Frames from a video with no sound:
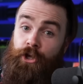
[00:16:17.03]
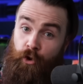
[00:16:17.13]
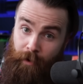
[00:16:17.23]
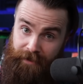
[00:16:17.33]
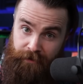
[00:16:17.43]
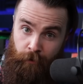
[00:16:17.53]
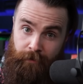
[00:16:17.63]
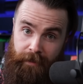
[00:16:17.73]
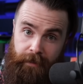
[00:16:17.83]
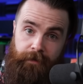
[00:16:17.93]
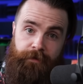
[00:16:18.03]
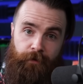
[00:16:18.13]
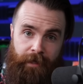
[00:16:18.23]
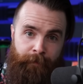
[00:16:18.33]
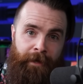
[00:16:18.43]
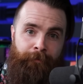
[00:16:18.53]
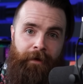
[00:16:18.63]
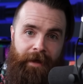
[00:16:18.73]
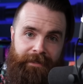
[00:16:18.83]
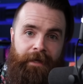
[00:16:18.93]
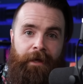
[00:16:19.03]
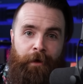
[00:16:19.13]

US only, so keep that in mind.